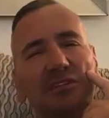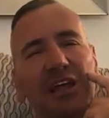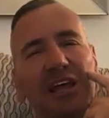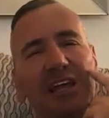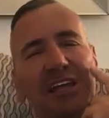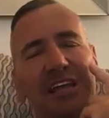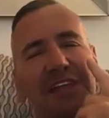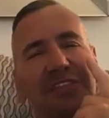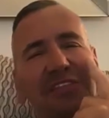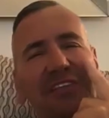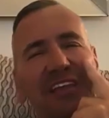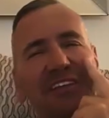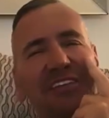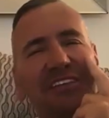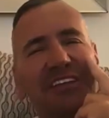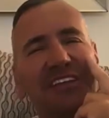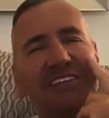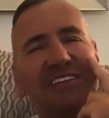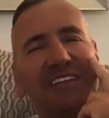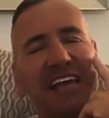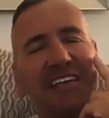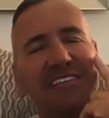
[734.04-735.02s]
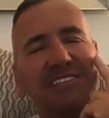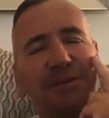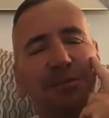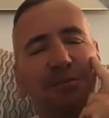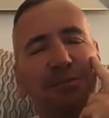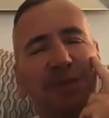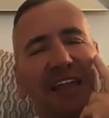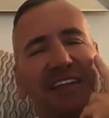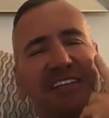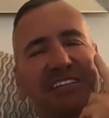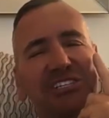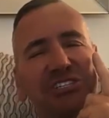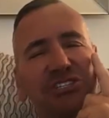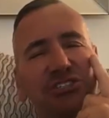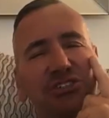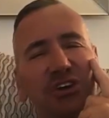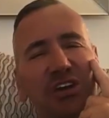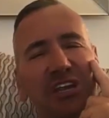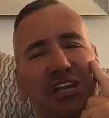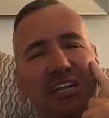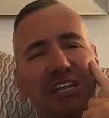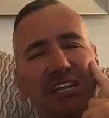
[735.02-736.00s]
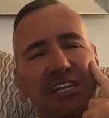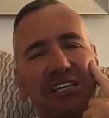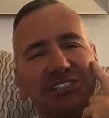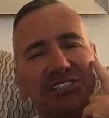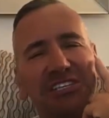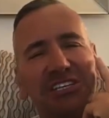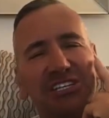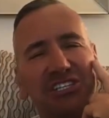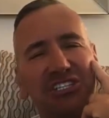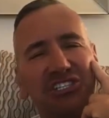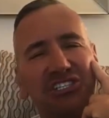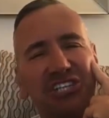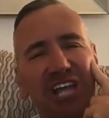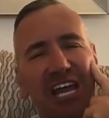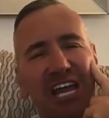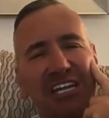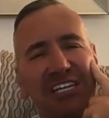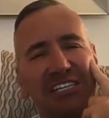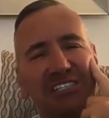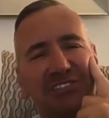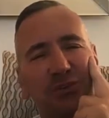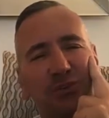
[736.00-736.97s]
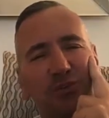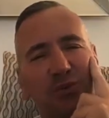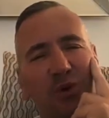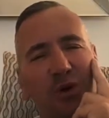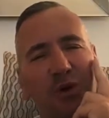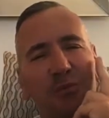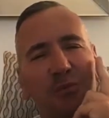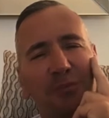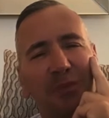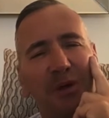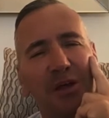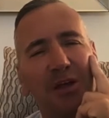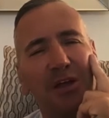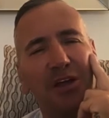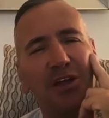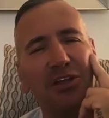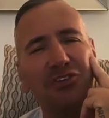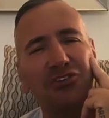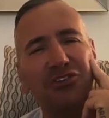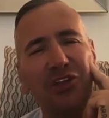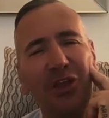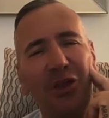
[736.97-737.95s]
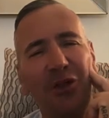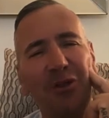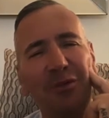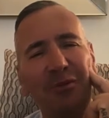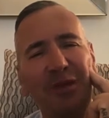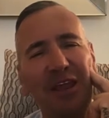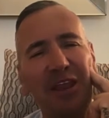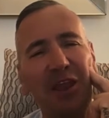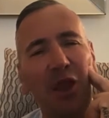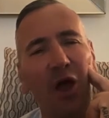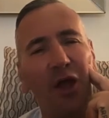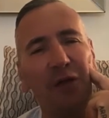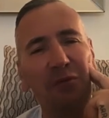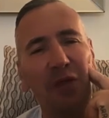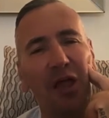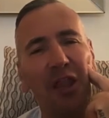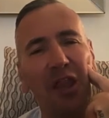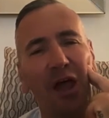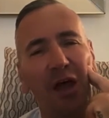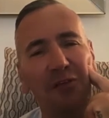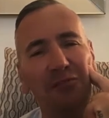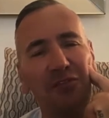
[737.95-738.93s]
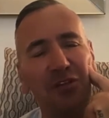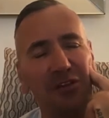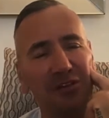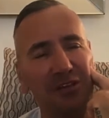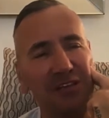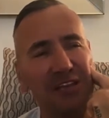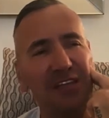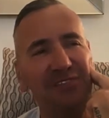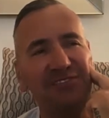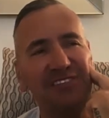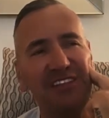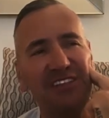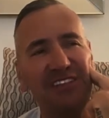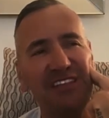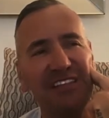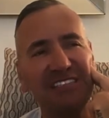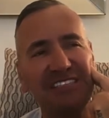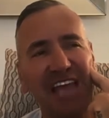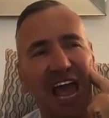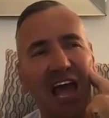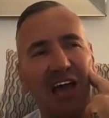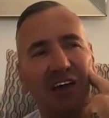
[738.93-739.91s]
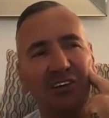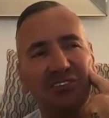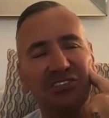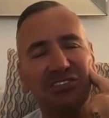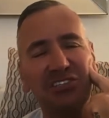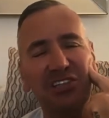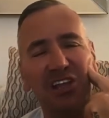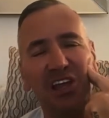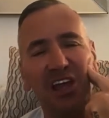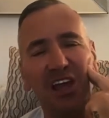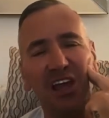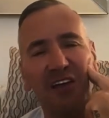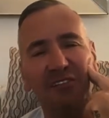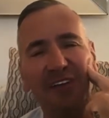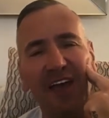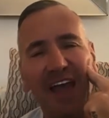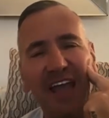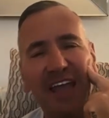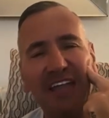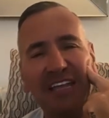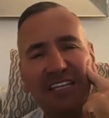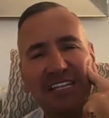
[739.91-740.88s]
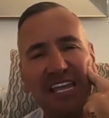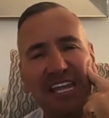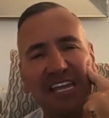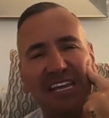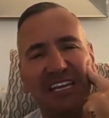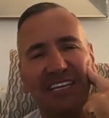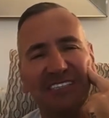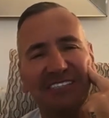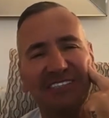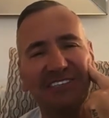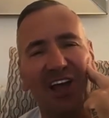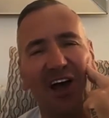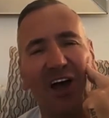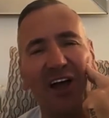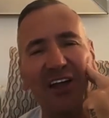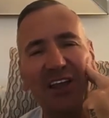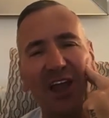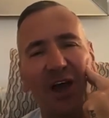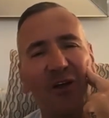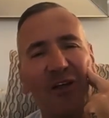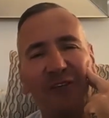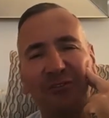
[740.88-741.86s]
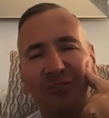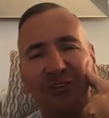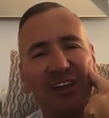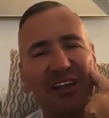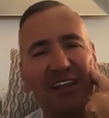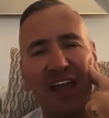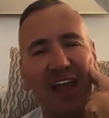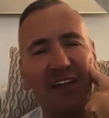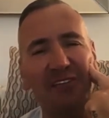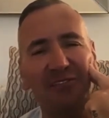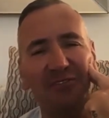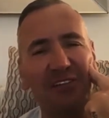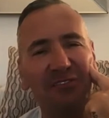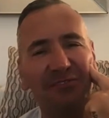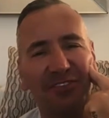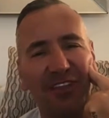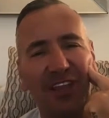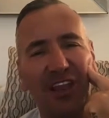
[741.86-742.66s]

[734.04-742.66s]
At the end of the day, it's a bloody tree. It's going to shed. It's autumn. Do you know what I mean? I've lived in this house for 8 years. I know for